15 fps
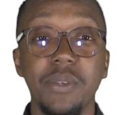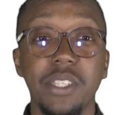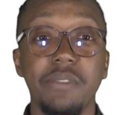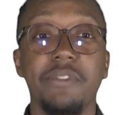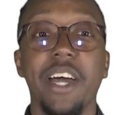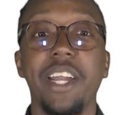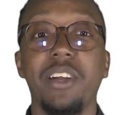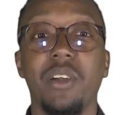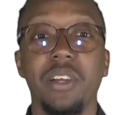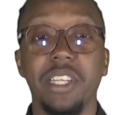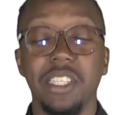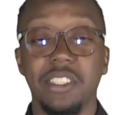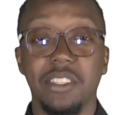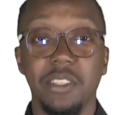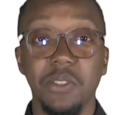was invited on an
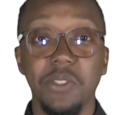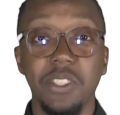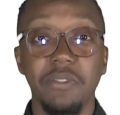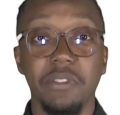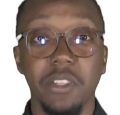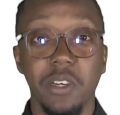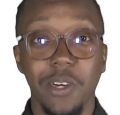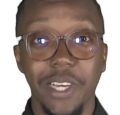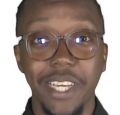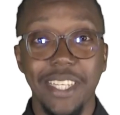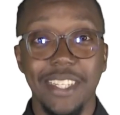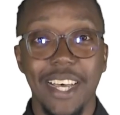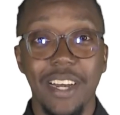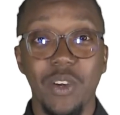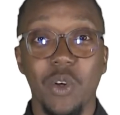exclusive look
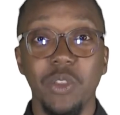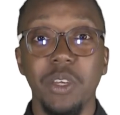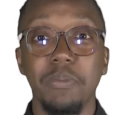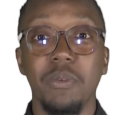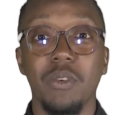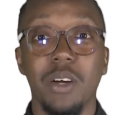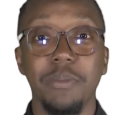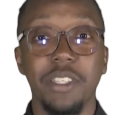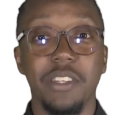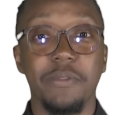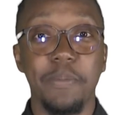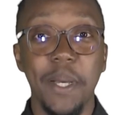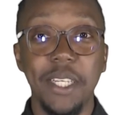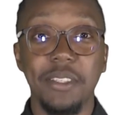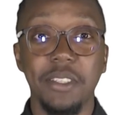inside Northrop Grumman's
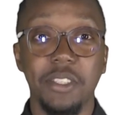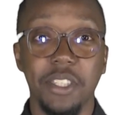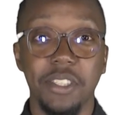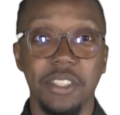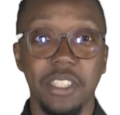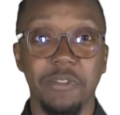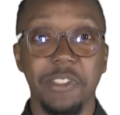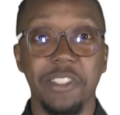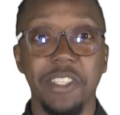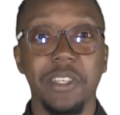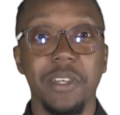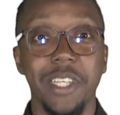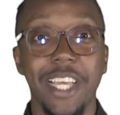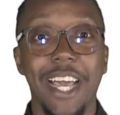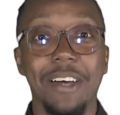Space Logistics
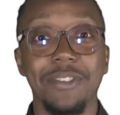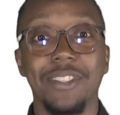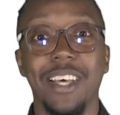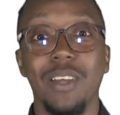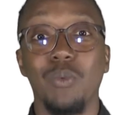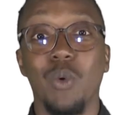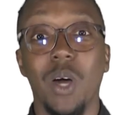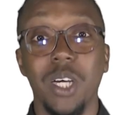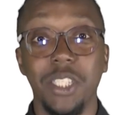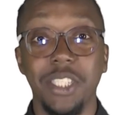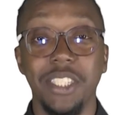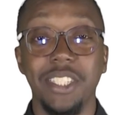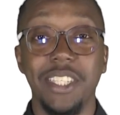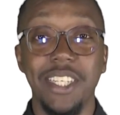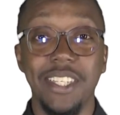facility outside
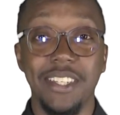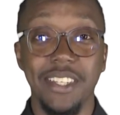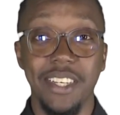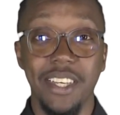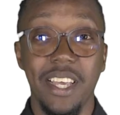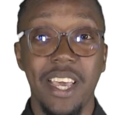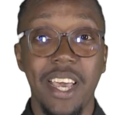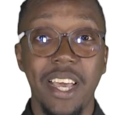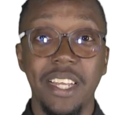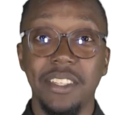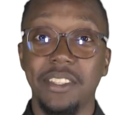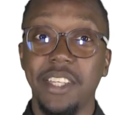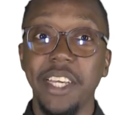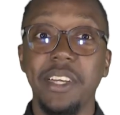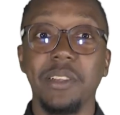Washington, D.C. to
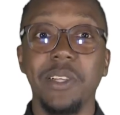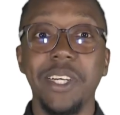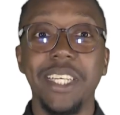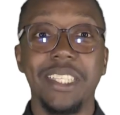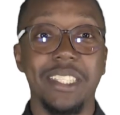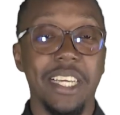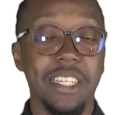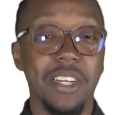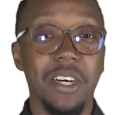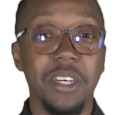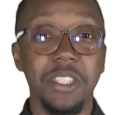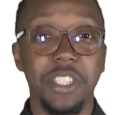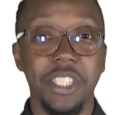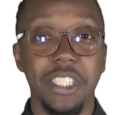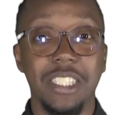take a look at the
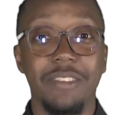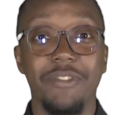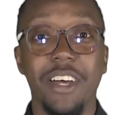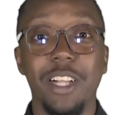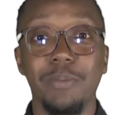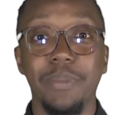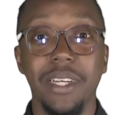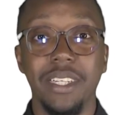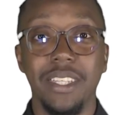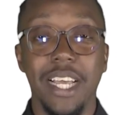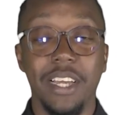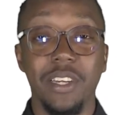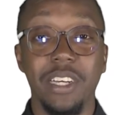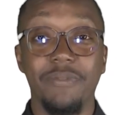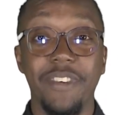technology it's developing that
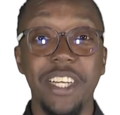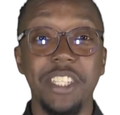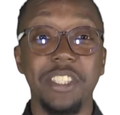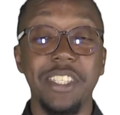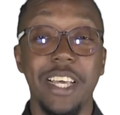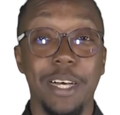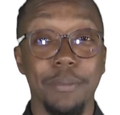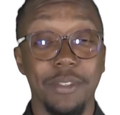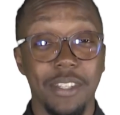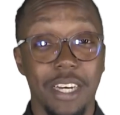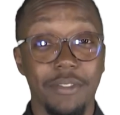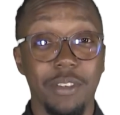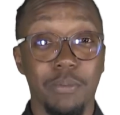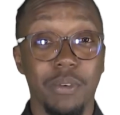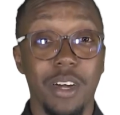could eventually help
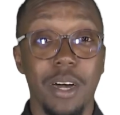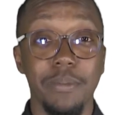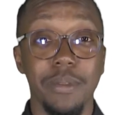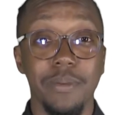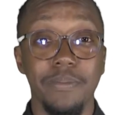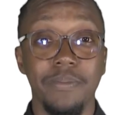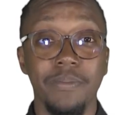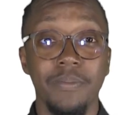solve the problem.